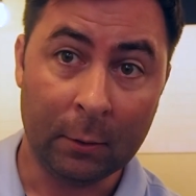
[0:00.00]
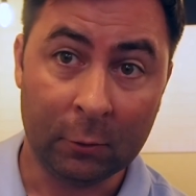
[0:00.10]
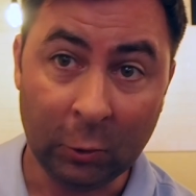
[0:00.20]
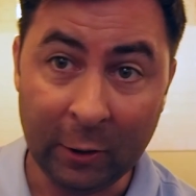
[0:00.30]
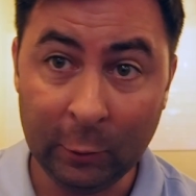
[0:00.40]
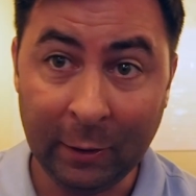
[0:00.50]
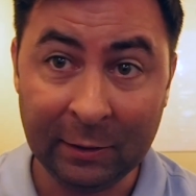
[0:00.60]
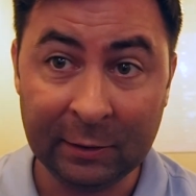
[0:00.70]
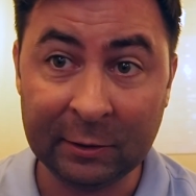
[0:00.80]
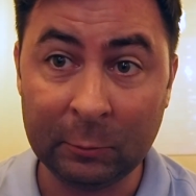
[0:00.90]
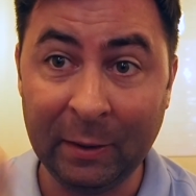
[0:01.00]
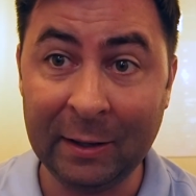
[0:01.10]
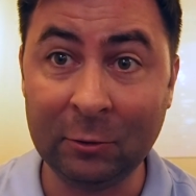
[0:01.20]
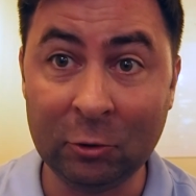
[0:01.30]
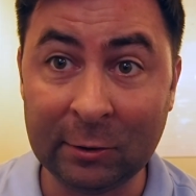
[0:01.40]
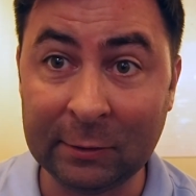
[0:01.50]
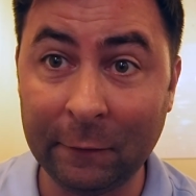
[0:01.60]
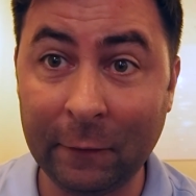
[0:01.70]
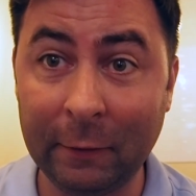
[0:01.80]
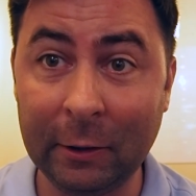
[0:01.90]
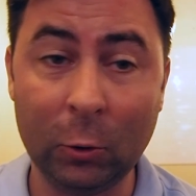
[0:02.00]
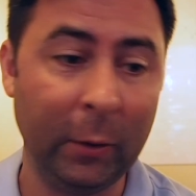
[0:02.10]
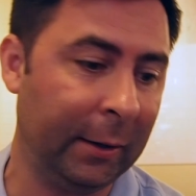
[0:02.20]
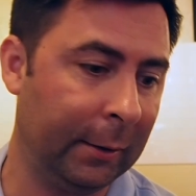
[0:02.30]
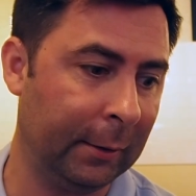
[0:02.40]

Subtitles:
So anyway, this has been just a very quick